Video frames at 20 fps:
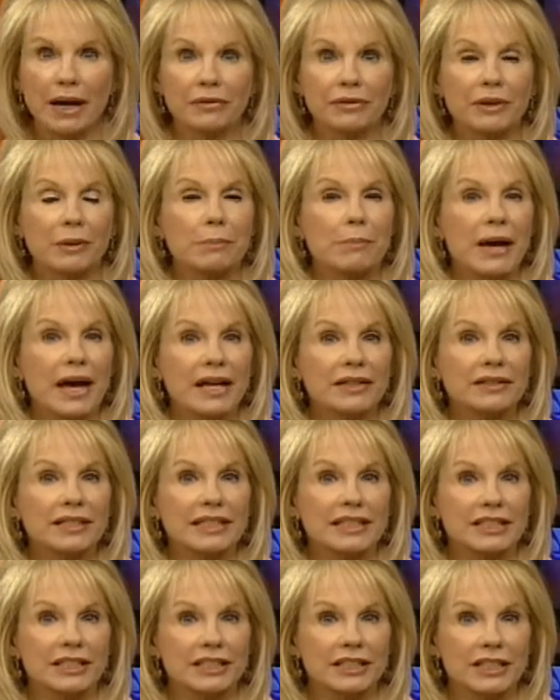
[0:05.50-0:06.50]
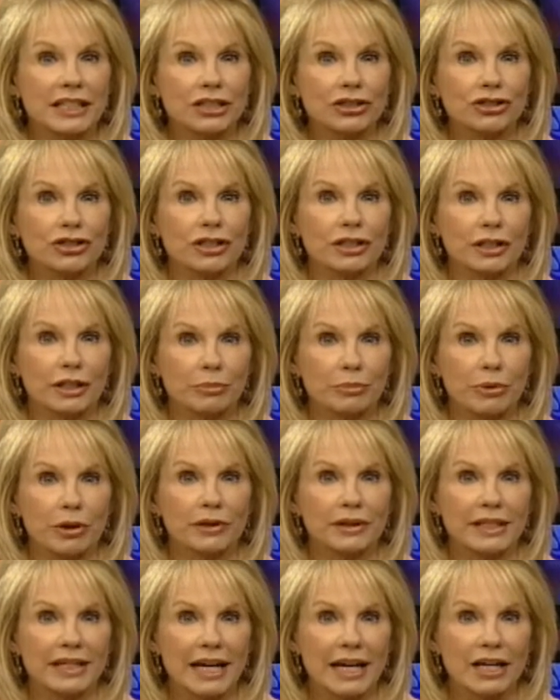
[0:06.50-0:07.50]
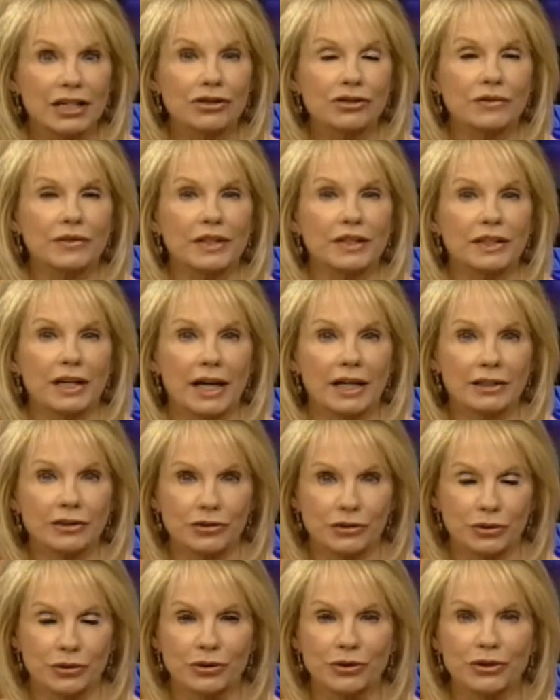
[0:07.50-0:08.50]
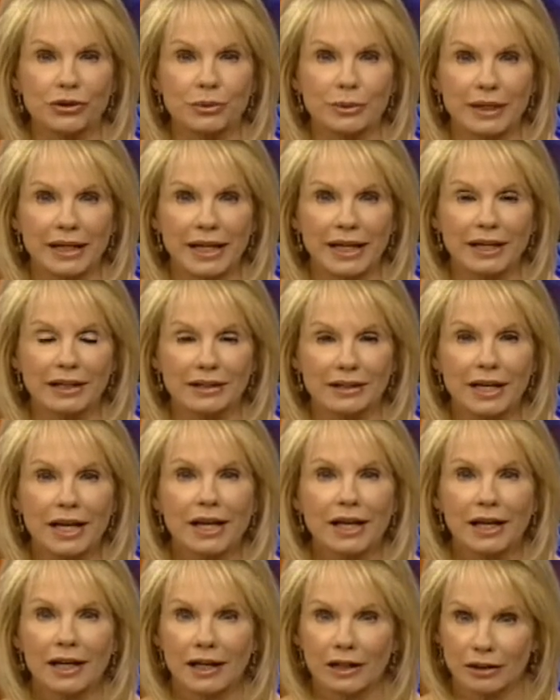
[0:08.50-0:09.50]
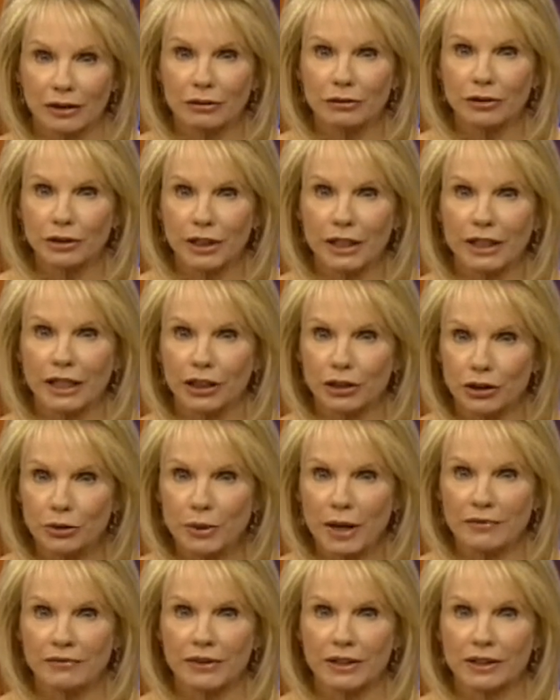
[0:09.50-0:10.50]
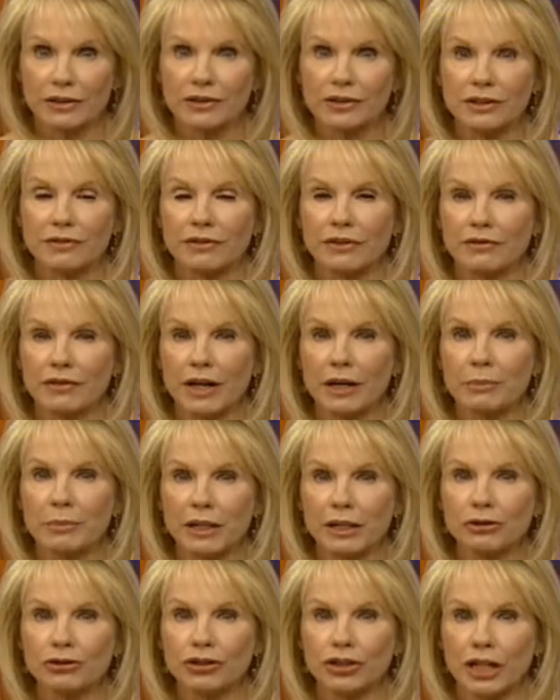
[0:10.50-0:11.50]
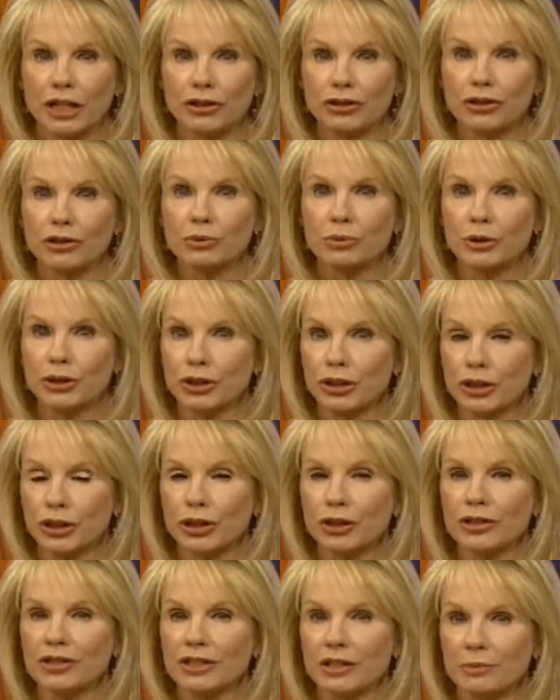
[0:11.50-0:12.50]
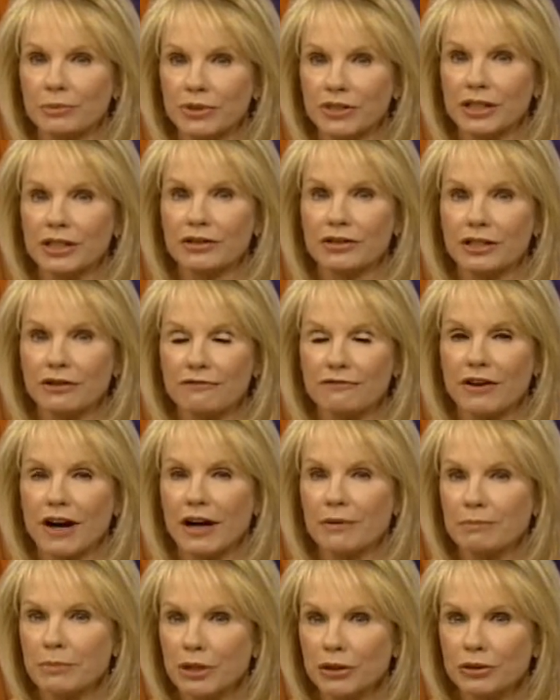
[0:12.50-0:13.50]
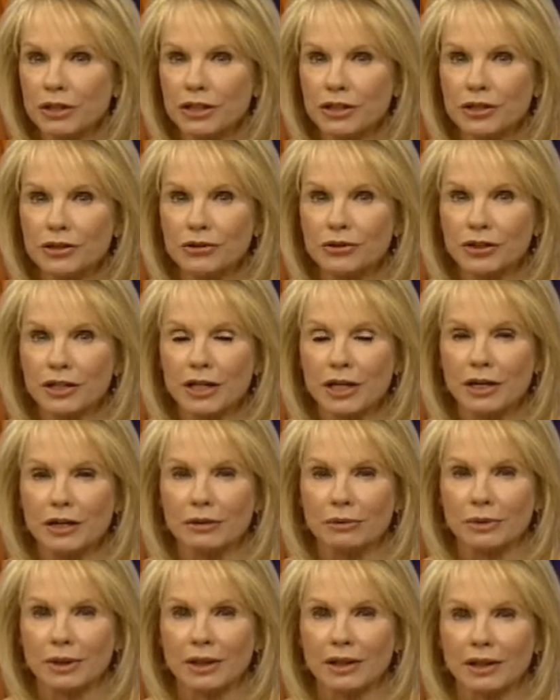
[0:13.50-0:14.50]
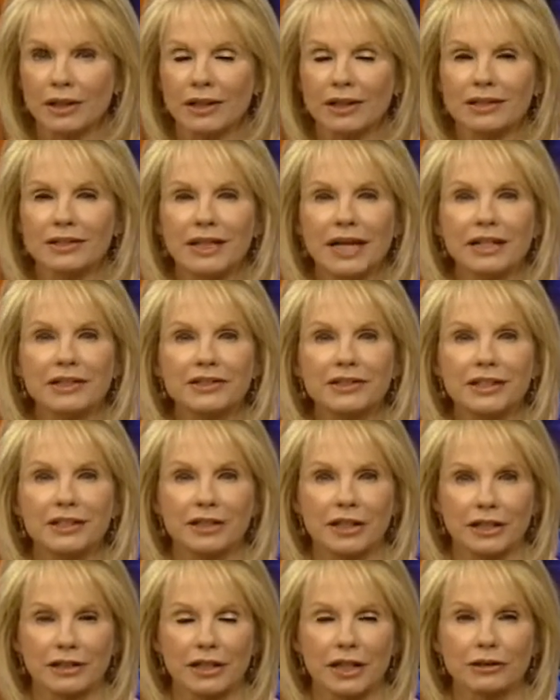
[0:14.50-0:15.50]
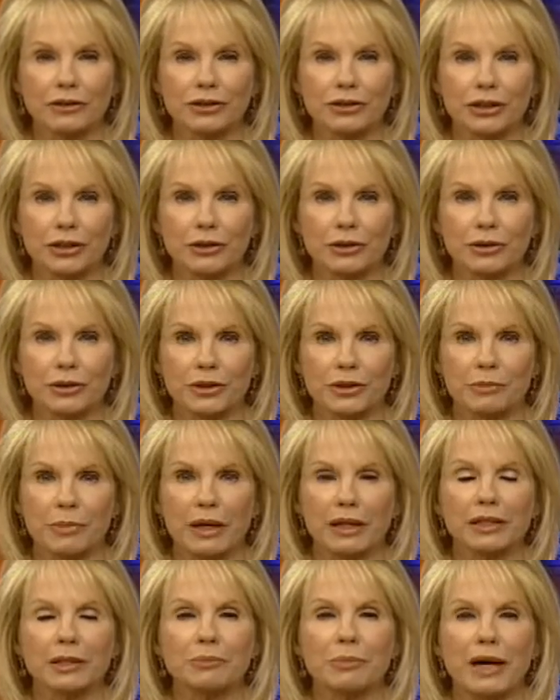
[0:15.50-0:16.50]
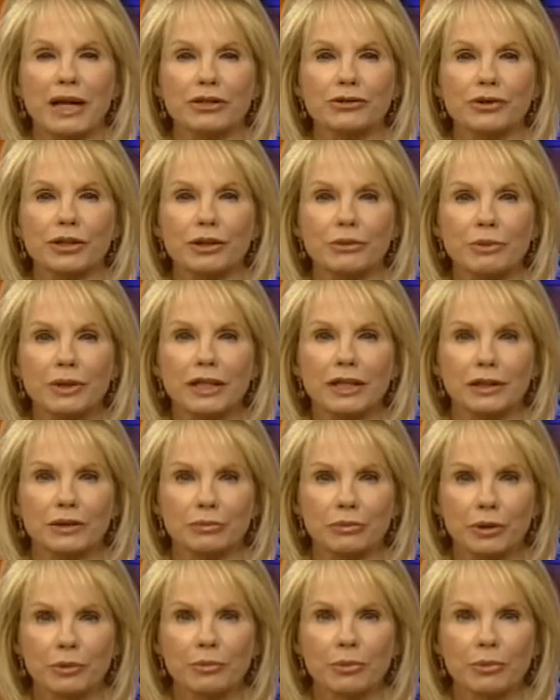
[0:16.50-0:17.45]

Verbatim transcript: about the mass extinction that brought the age of the dinosaurs to an end. They're looking at new evidence of environmental changes which occurred some 65 million years ago. Science and technology correspondent Patrick Regan